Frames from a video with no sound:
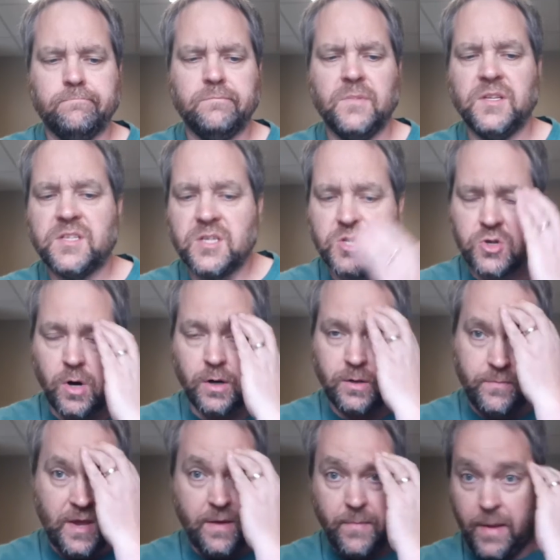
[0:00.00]
It's a struggle
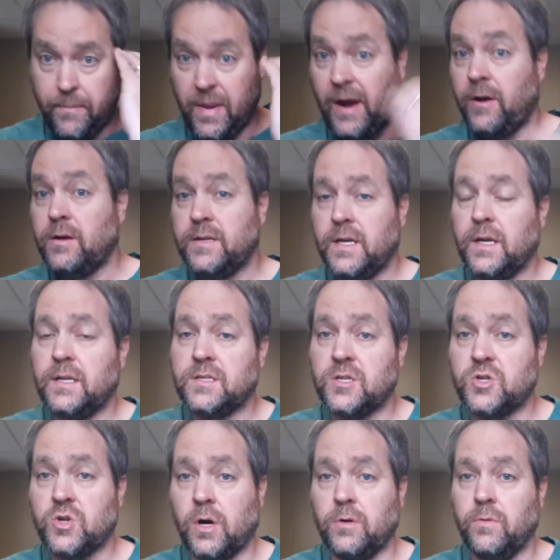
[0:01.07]
with me in my parenting. It's a
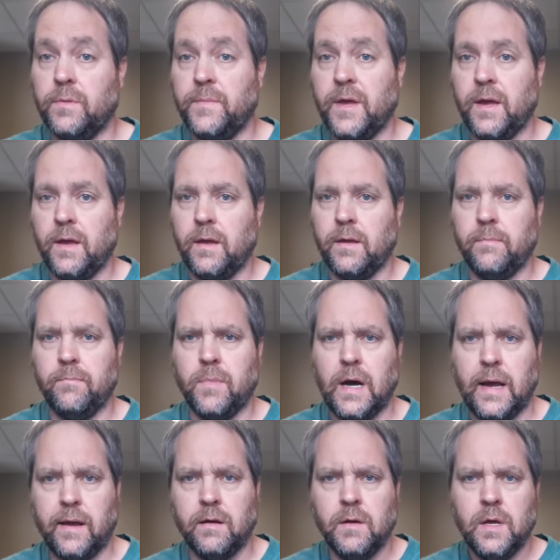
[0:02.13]
struggle with me in
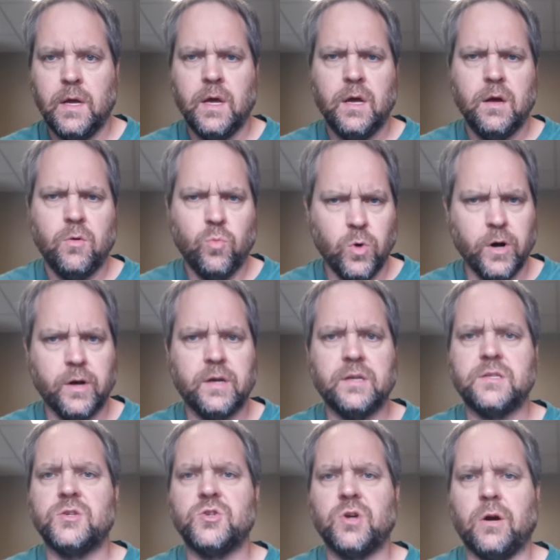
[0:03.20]
my work.
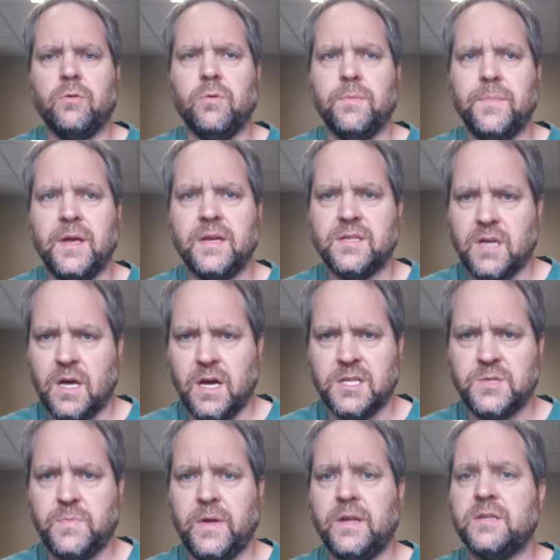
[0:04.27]
It's a struggle with me as a
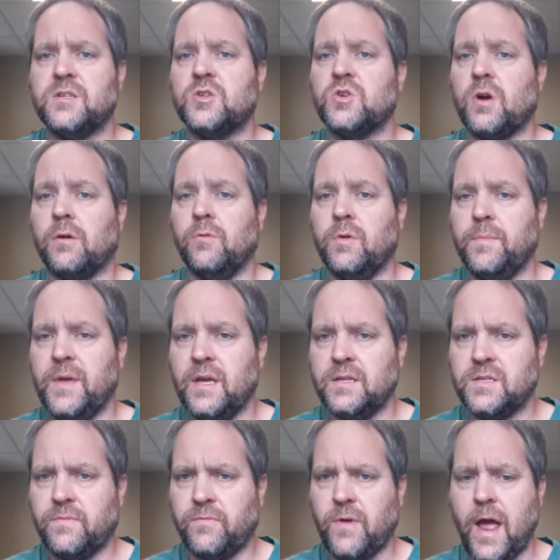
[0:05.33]
husband. It's a struggle with me
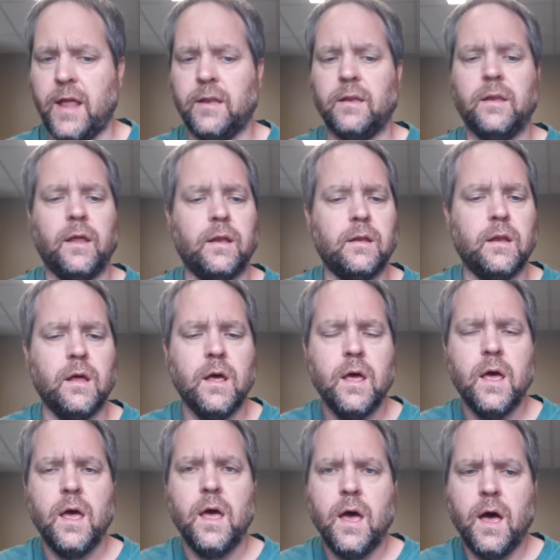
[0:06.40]
as a friend and
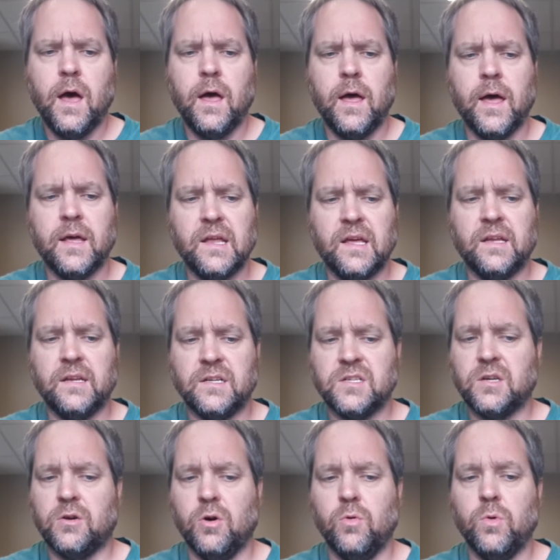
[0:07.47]
as
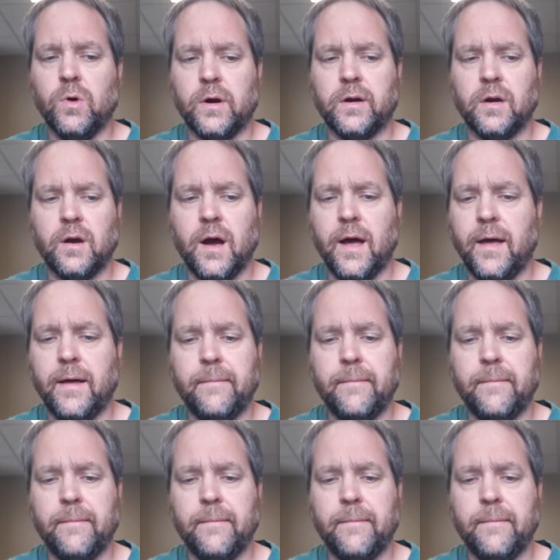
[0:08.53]
a coworker.